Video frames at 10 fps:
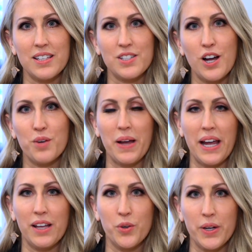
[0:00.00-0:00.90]
the song
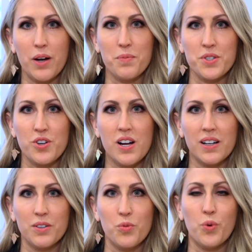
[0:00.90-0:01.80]
by Louis Armstrong,